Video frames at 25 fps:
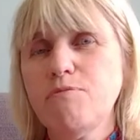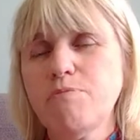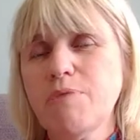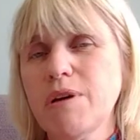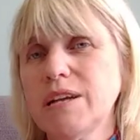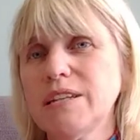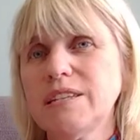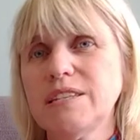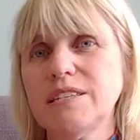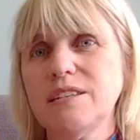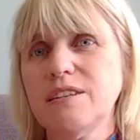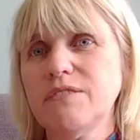
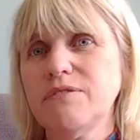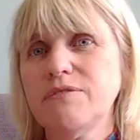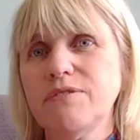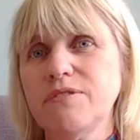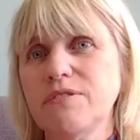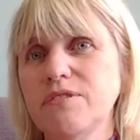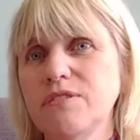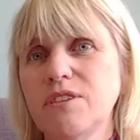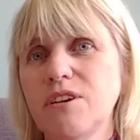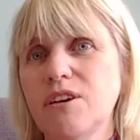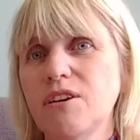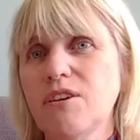pattern that
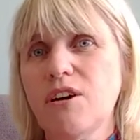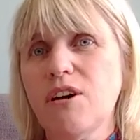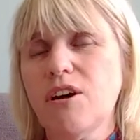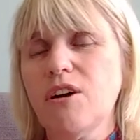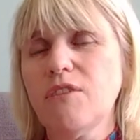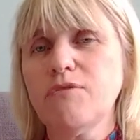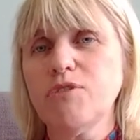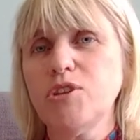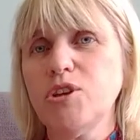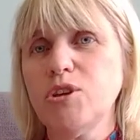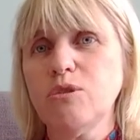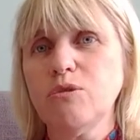
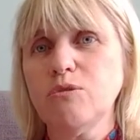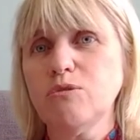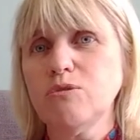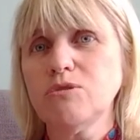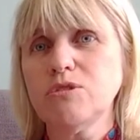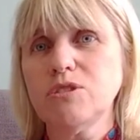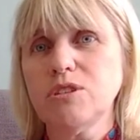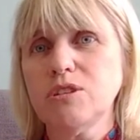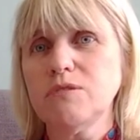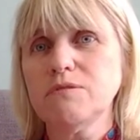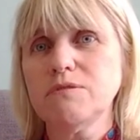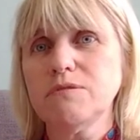I've
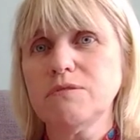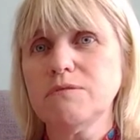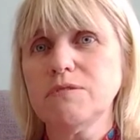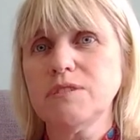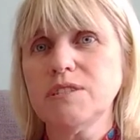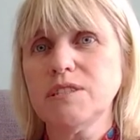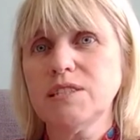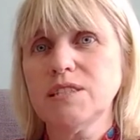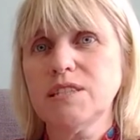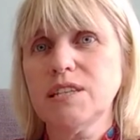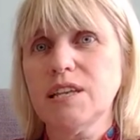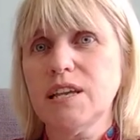used
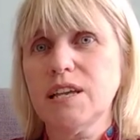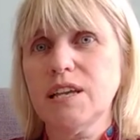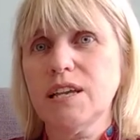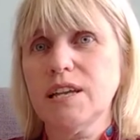that's